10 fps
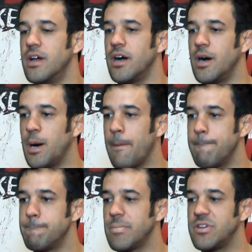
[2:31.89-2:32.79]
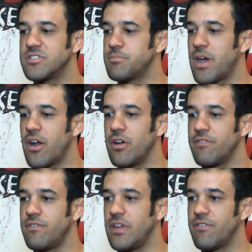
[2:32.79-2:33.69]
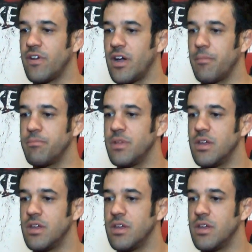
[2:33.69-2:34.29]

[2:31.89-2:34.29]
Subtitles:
It doesn't matter if I'm